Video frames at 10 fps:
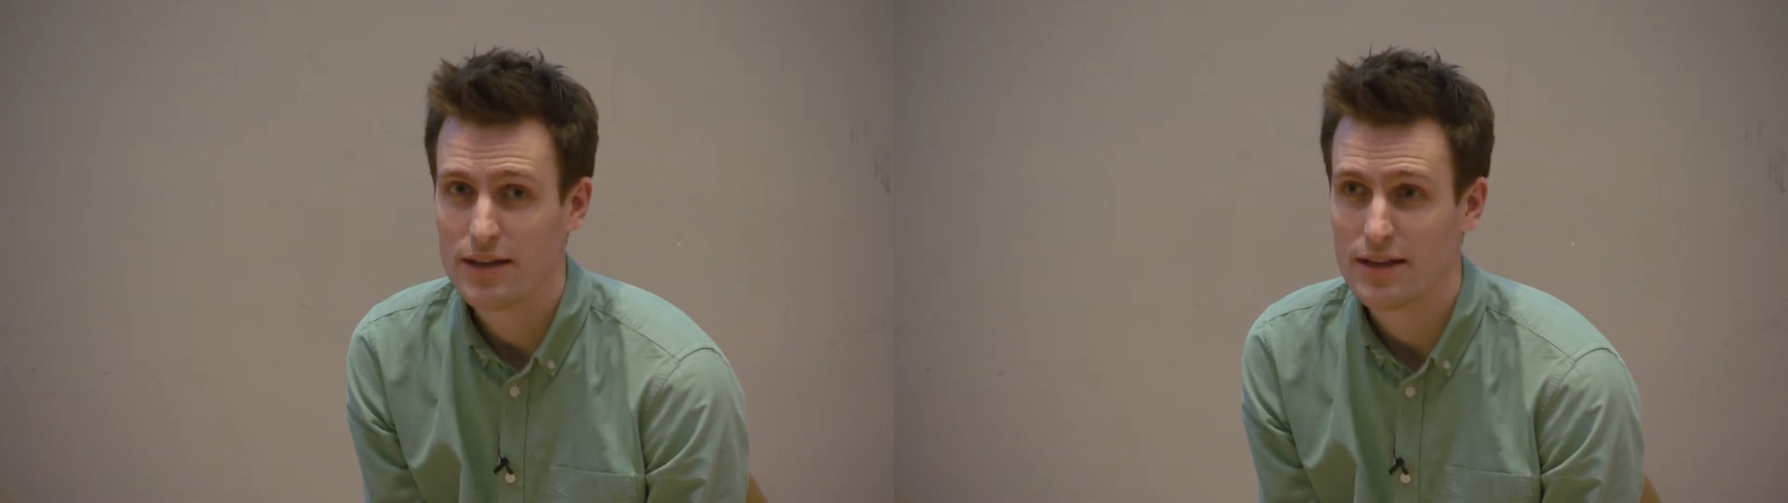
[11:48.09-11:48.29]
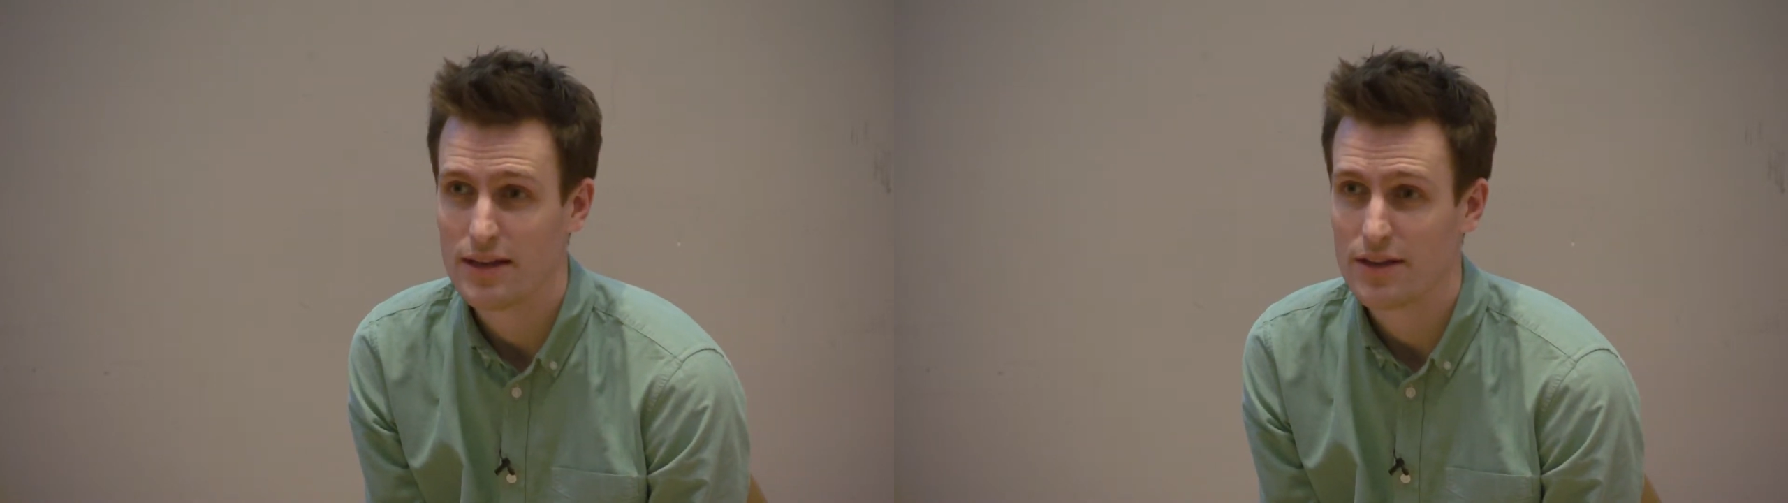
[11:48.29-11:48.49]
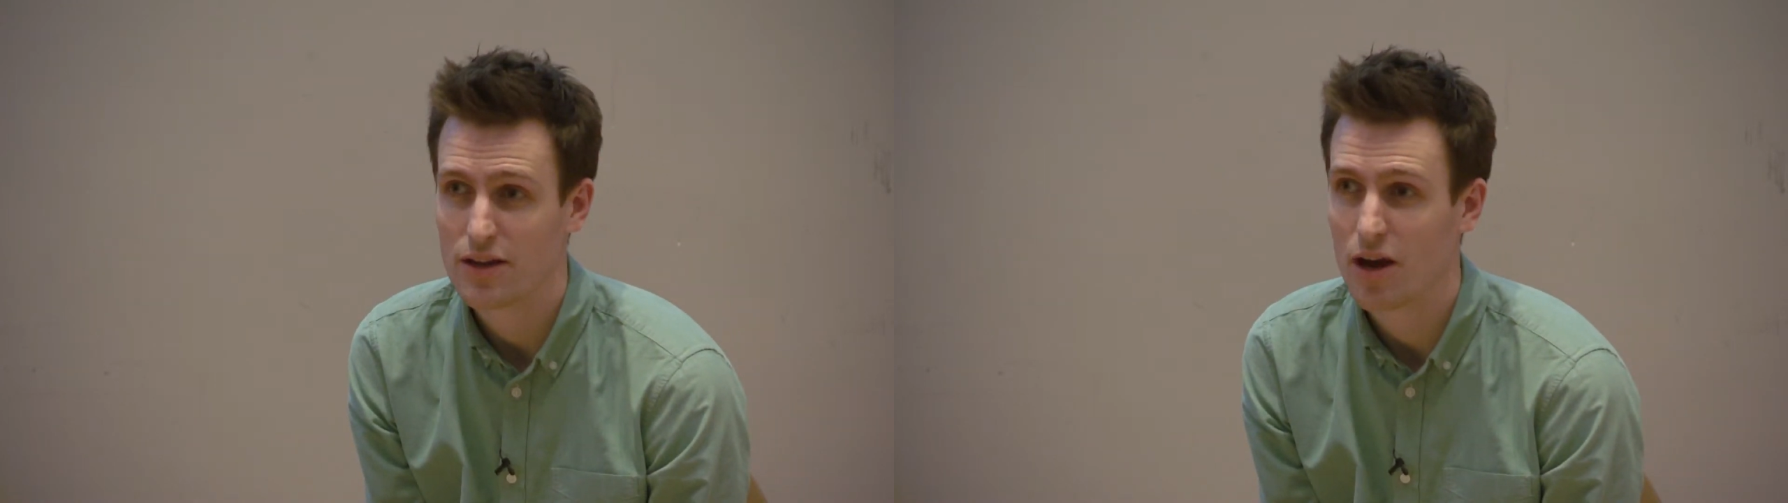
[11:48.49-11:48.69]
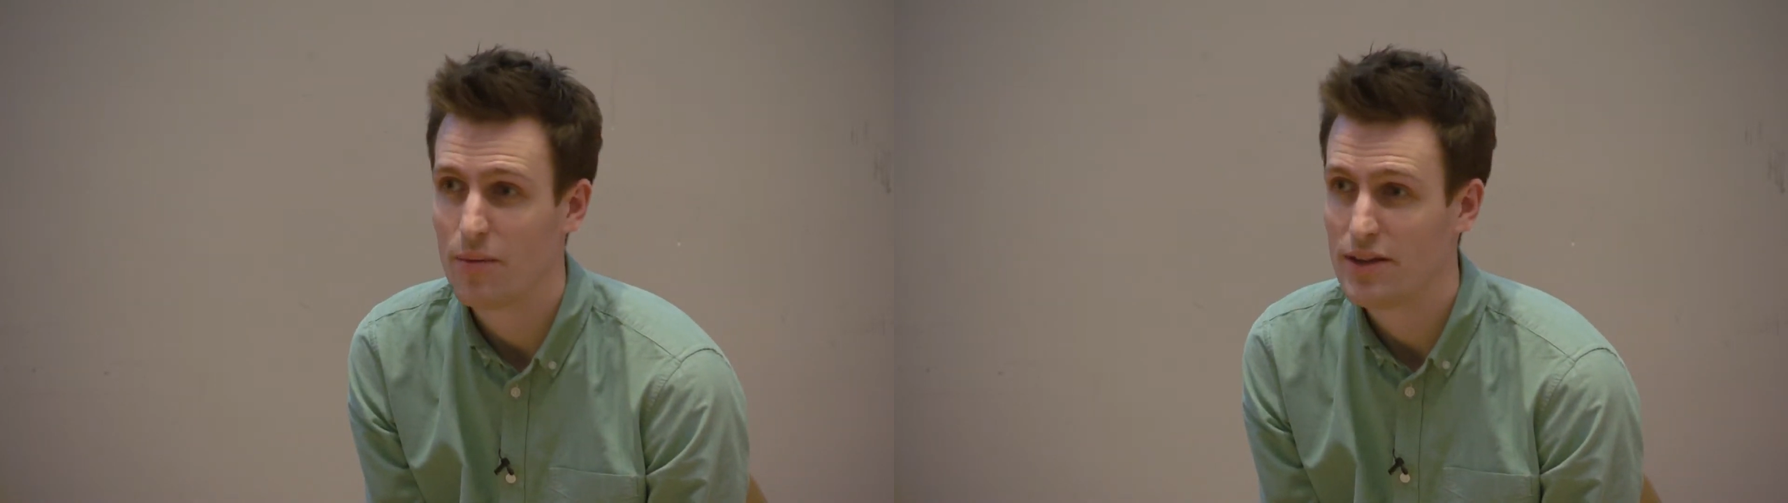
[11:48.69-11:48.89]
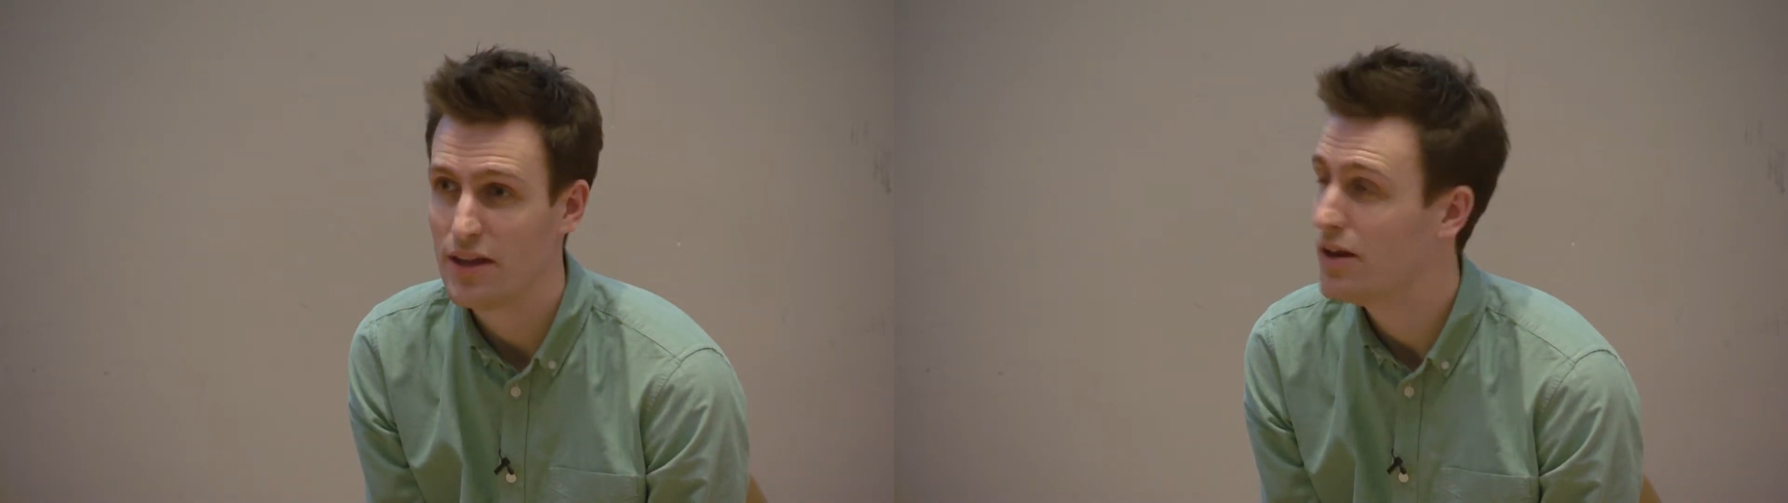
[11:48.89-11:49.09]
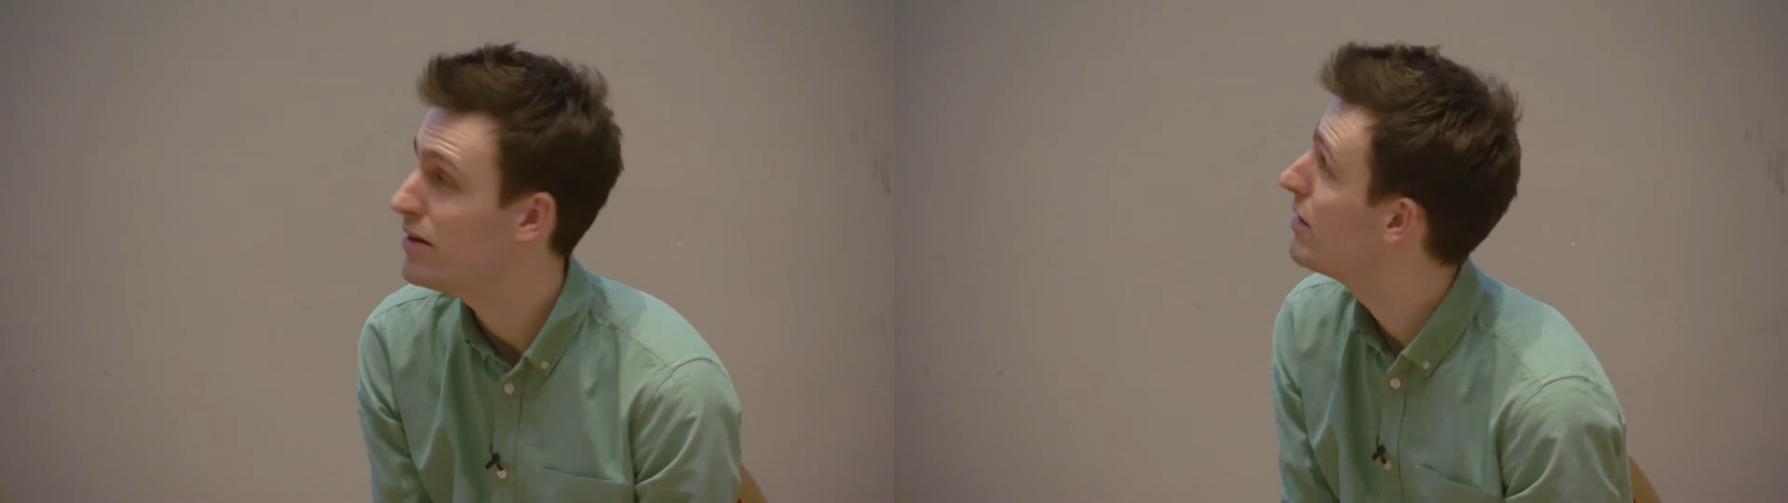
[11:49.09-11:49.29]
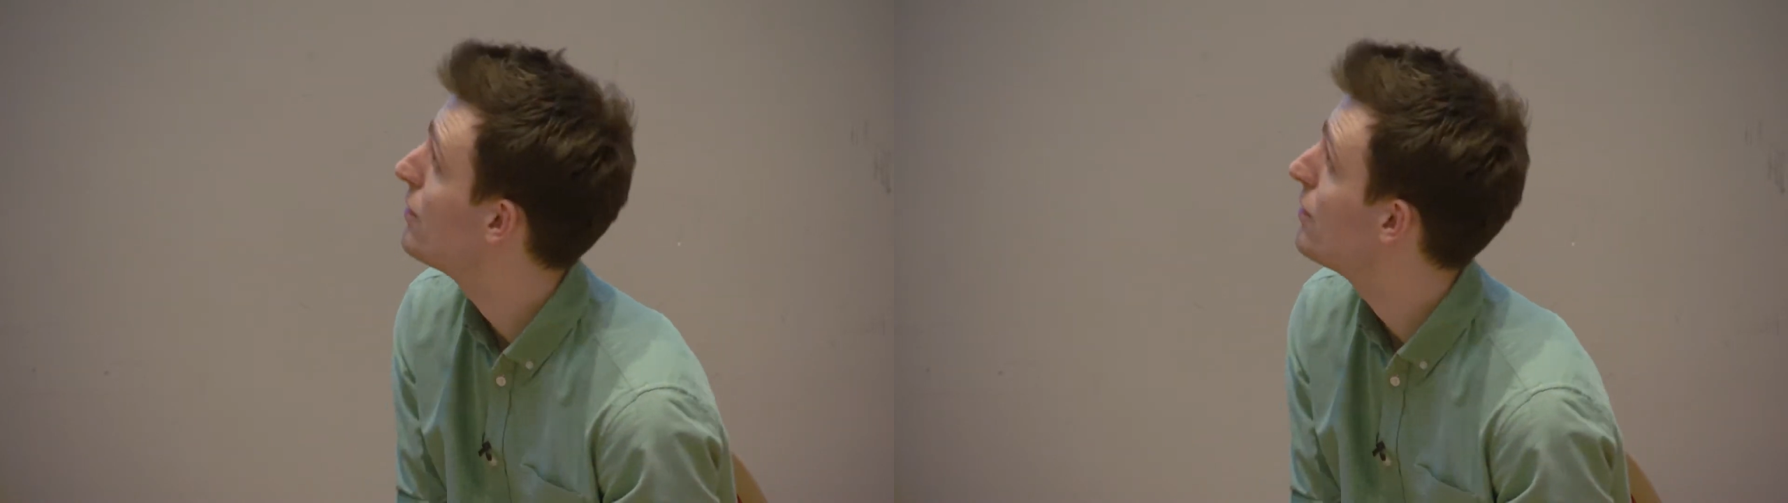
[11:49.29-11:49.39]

the coming year and the